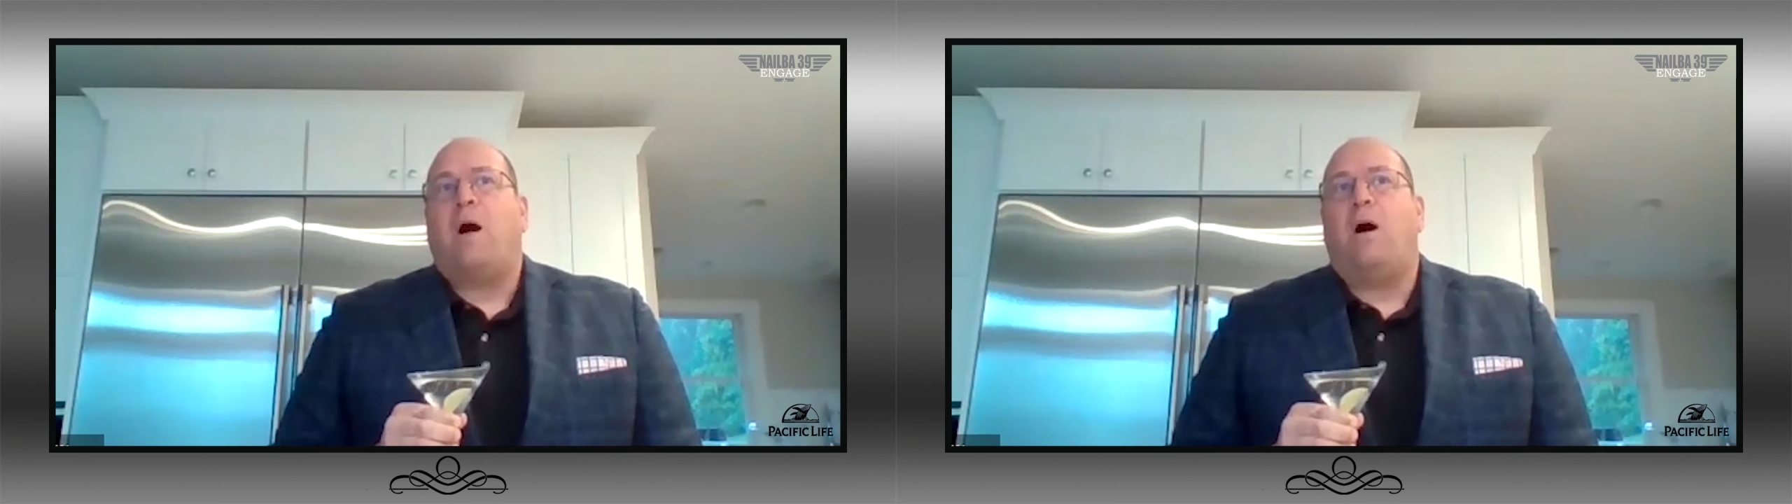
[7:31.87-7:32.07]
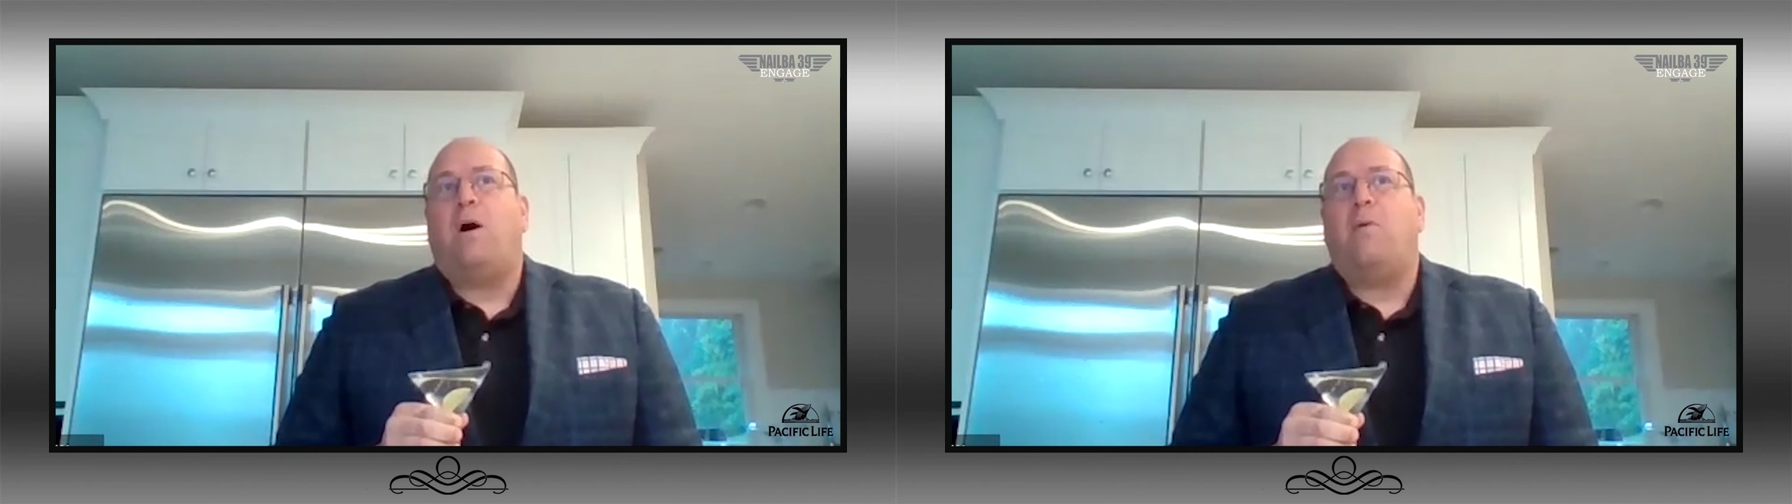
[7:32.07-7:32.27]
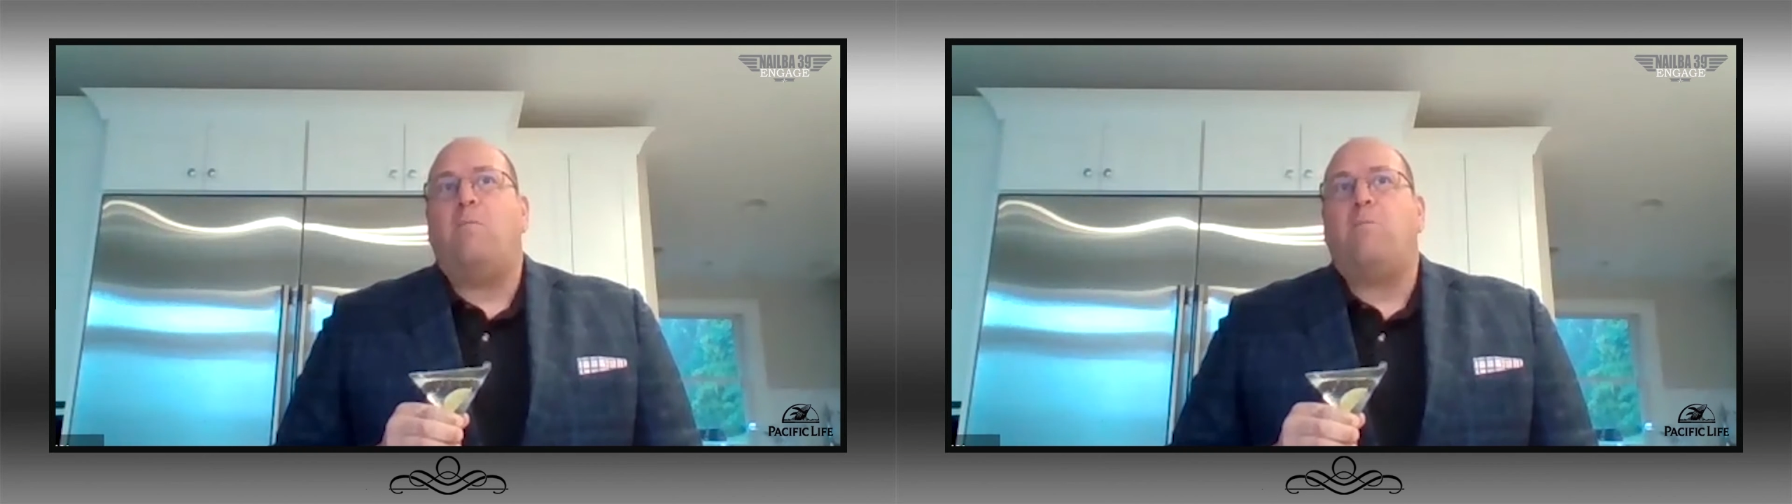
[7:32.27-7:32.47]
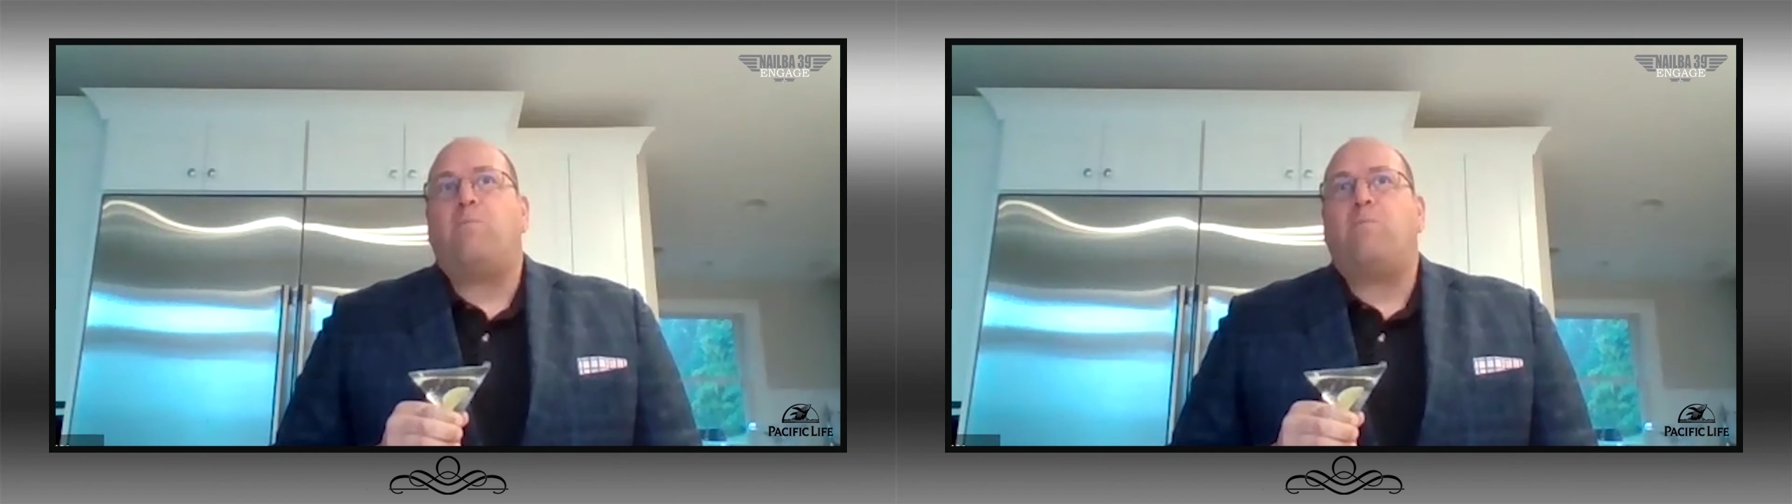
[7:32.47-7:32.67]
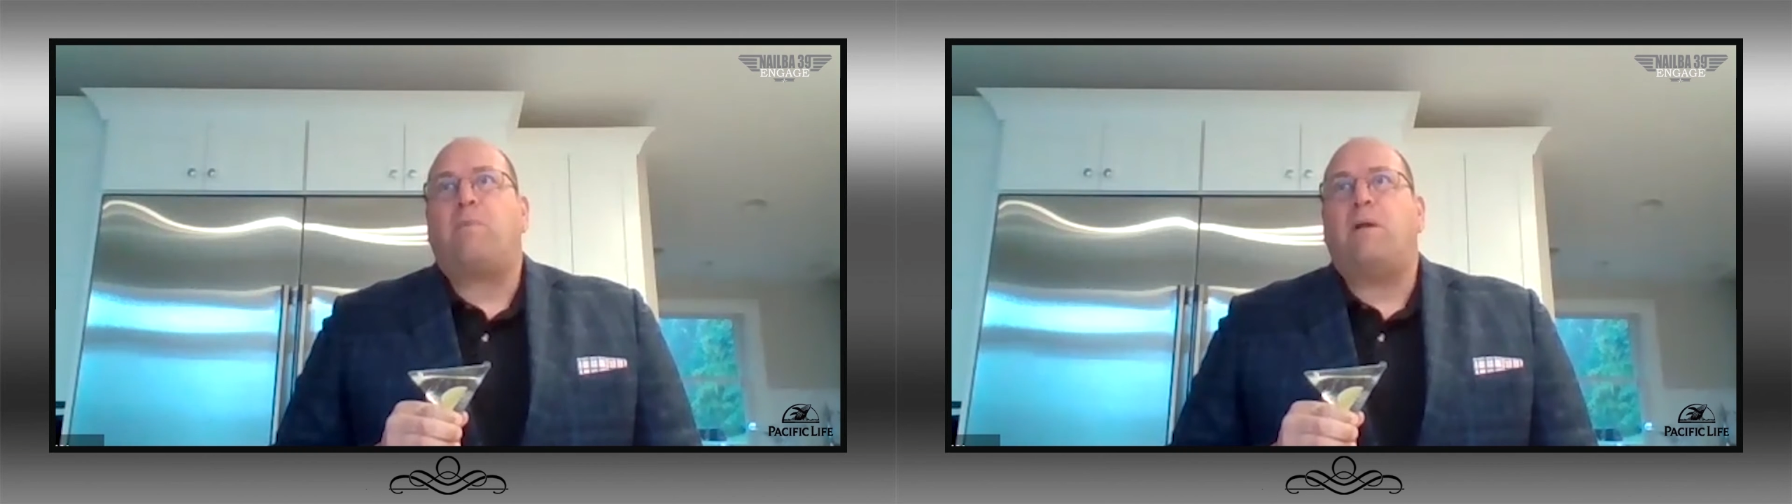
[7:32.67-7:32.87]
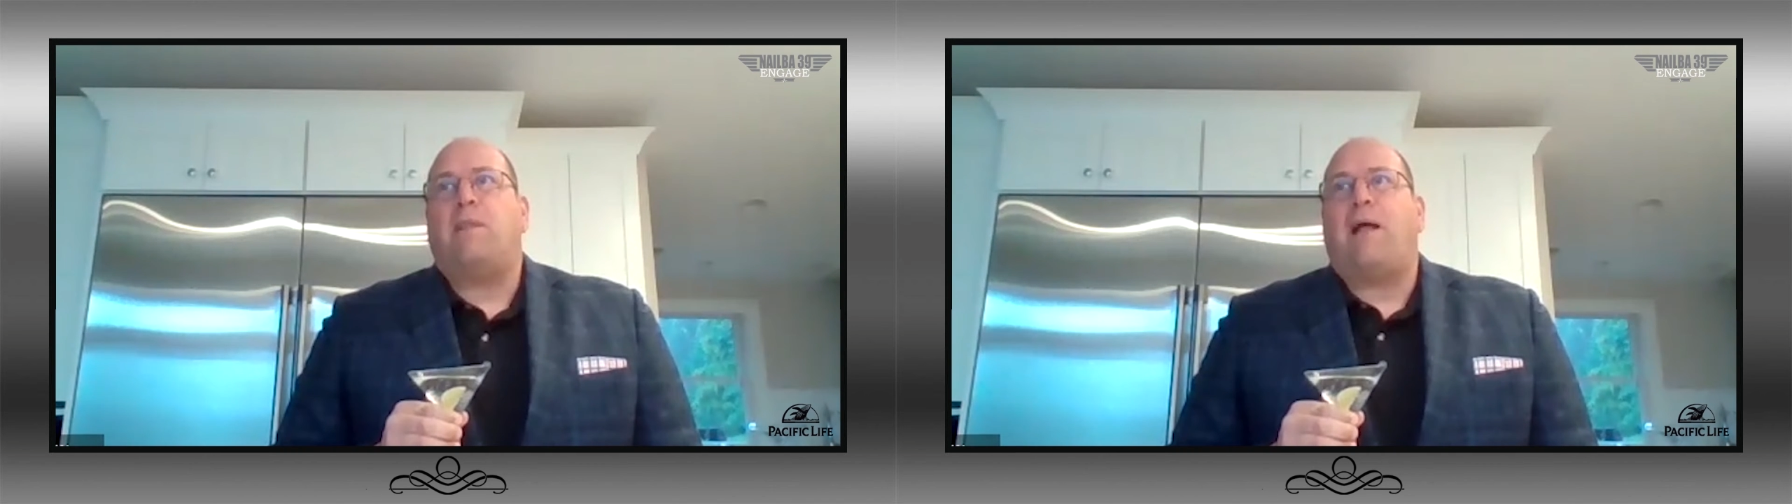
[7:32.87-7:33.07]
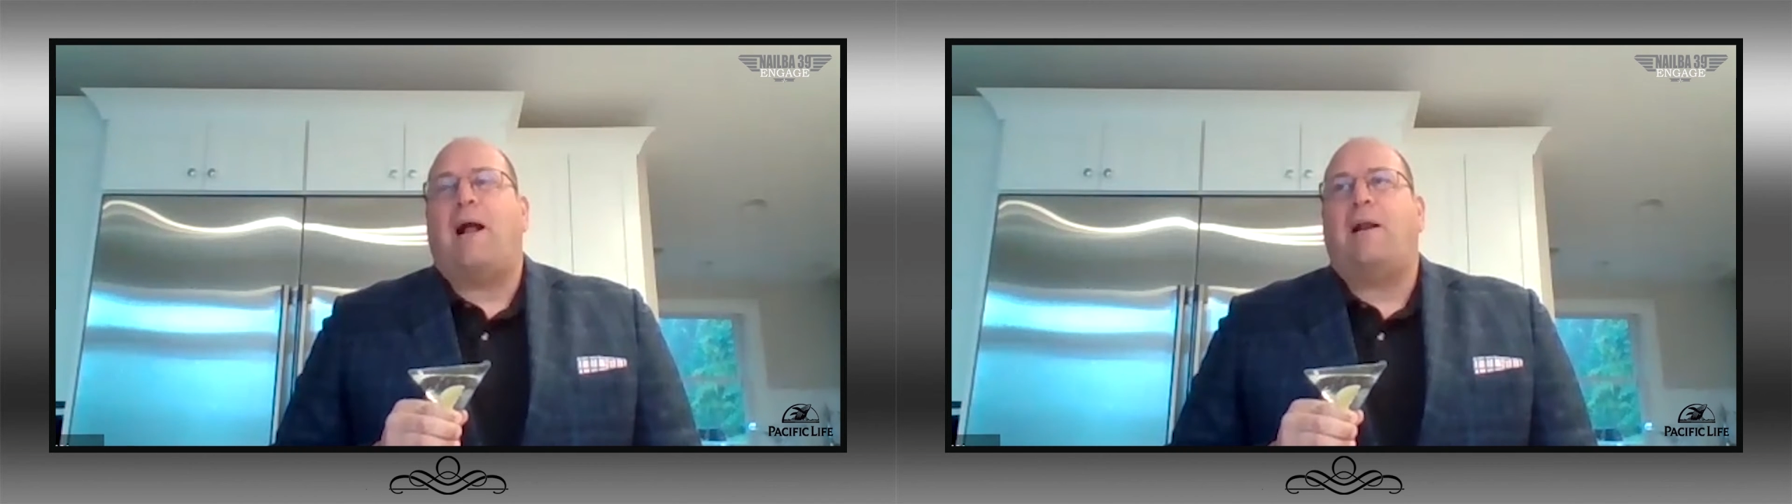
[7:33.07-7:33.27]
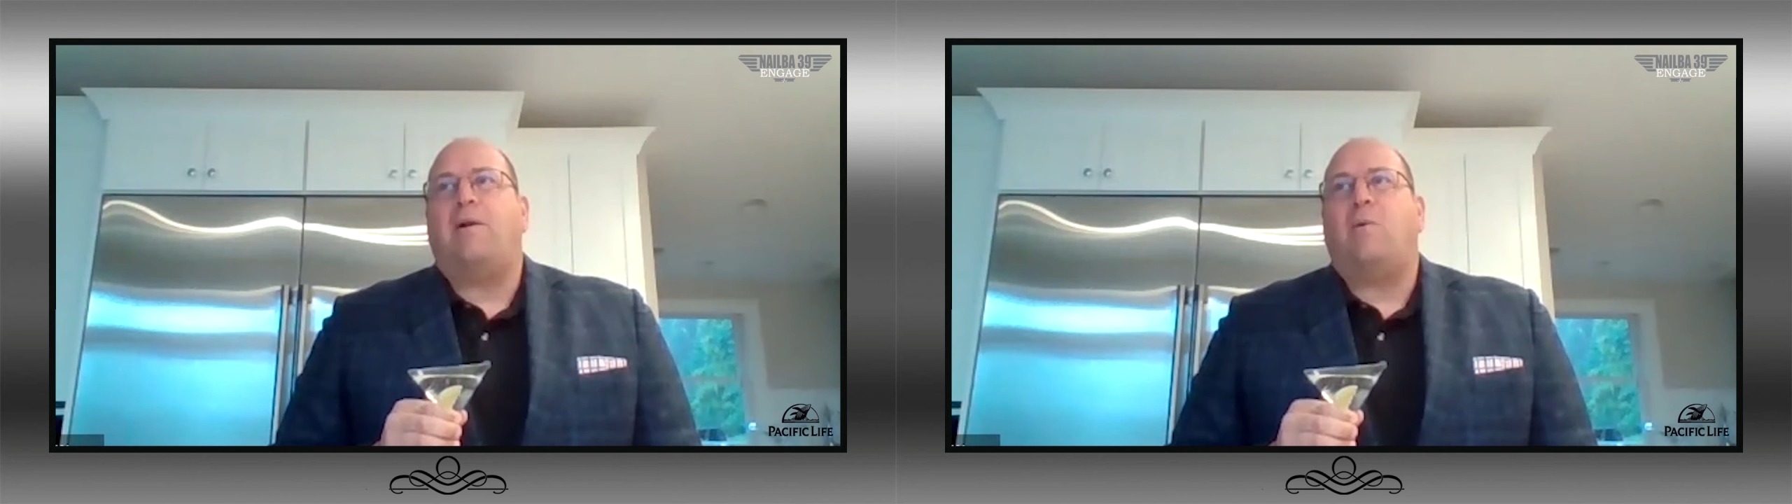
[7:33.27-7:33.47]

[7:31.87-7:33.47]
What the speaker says: that